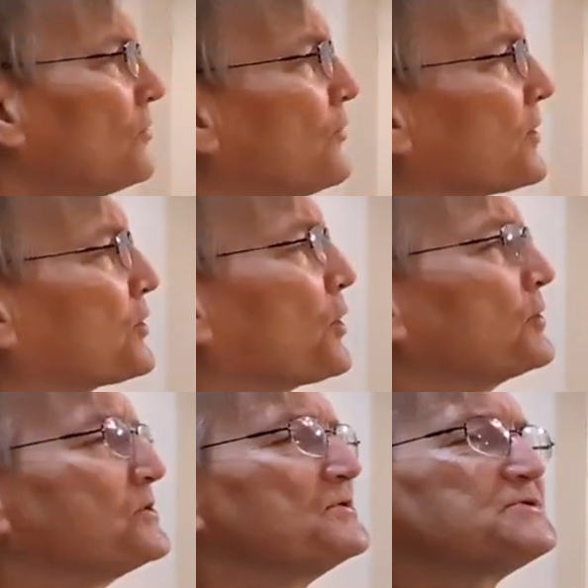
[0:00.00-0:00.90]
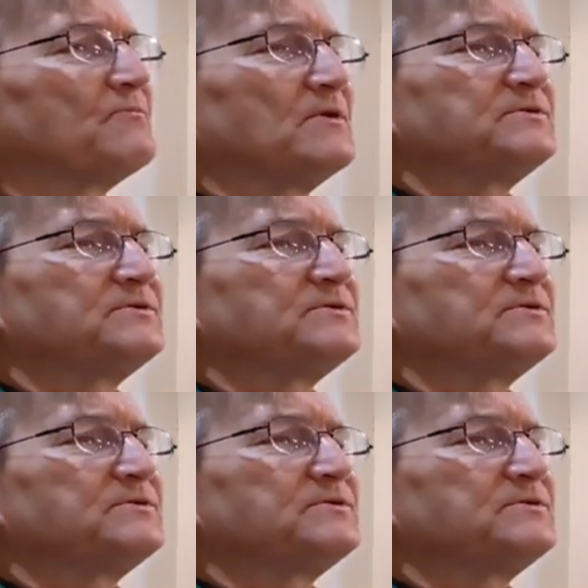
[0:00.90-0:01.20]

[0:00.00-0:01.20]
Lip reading: The curtains of the